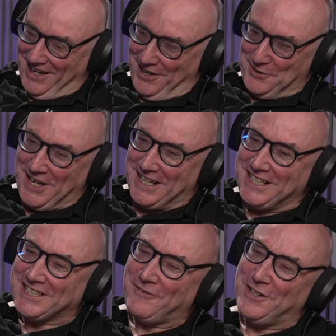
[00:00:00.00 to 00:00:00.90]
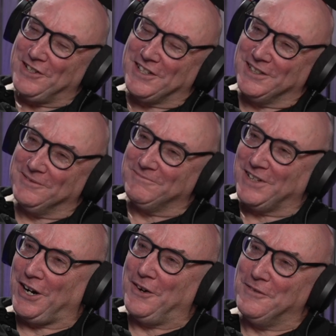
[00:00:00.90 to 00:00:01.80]
Okay, let's have a look at
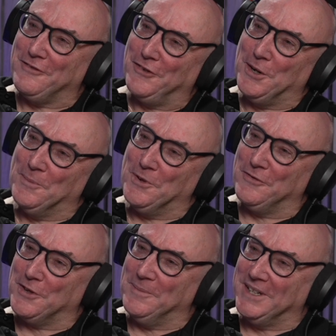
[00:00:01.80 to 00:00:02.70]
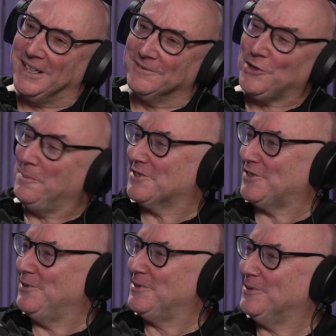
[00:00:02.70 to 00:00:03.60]
current football for a minute. Thomas
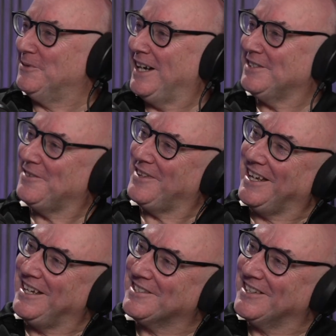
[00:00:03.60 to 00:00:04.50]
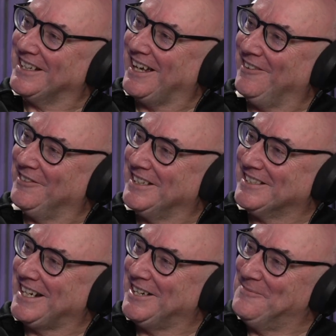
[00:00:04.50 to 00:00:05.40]
Tuchel, how do you think he's going to get on
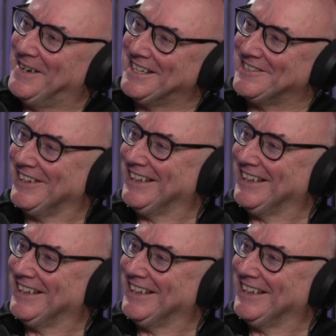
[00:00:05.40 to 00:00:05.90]
as England manager?